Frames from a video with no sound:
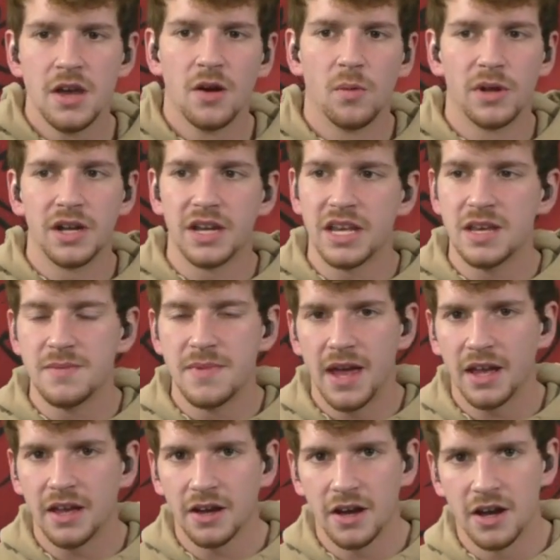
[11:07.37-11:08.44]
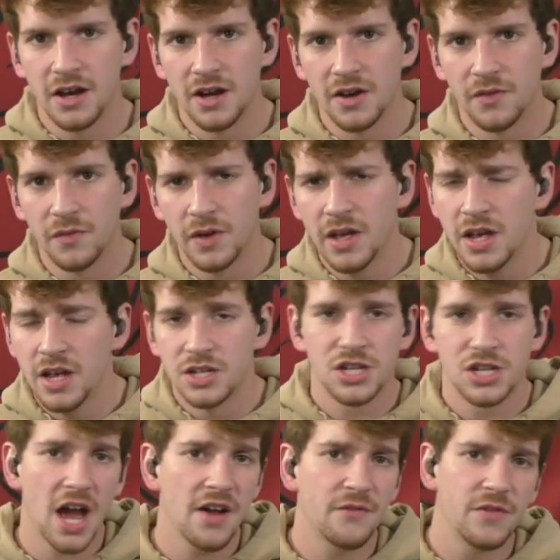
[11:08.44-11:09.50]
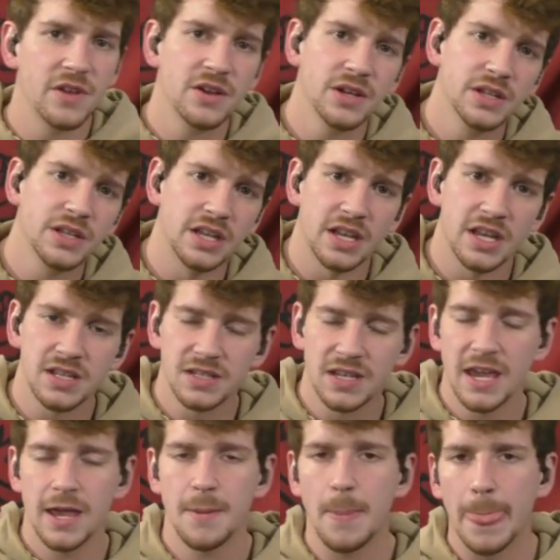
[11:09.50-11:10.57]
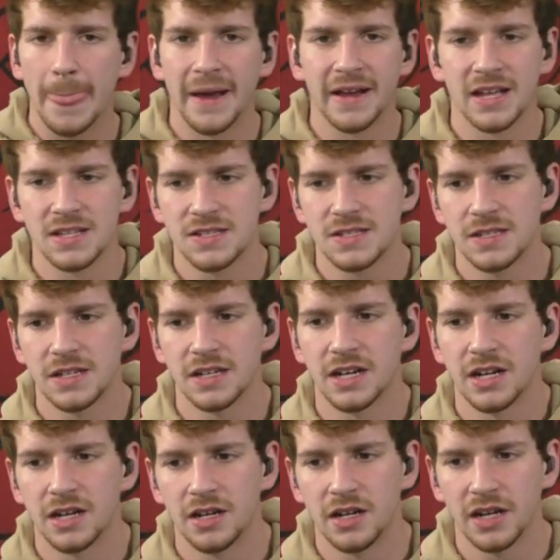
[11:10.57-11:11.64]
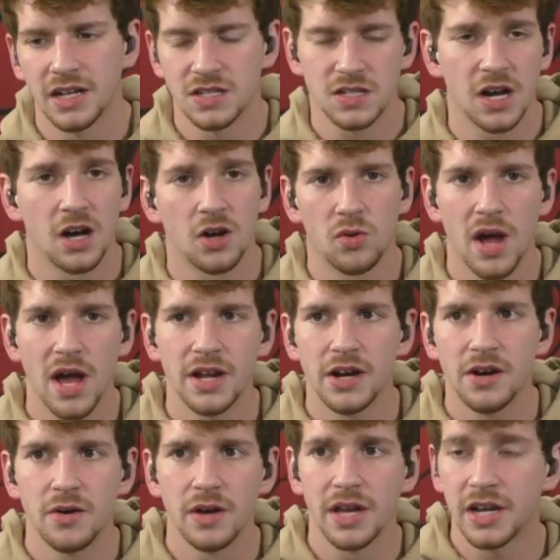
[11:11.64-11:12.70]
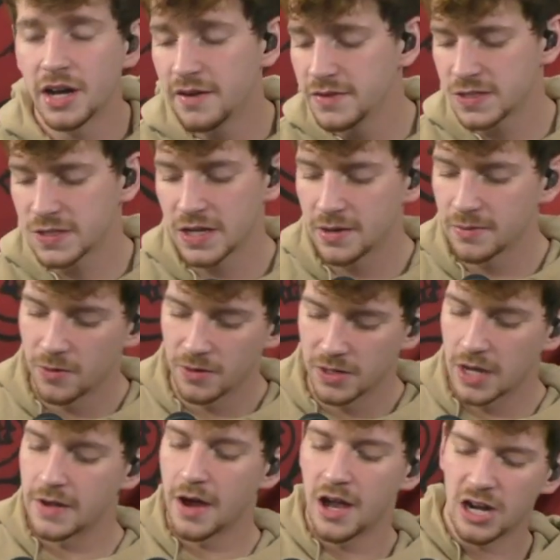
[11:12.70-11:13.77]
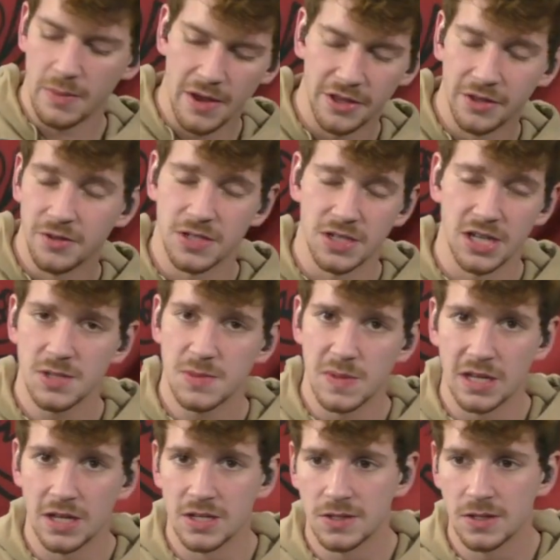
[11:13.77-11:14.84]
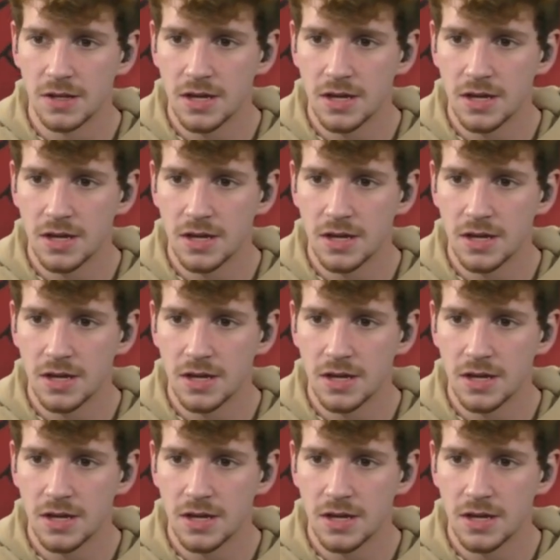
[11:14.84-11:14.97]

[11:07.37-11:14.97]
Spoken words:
What did he make of Chatfield in his game against Colorado? And obviously, I'm going to talk about those things because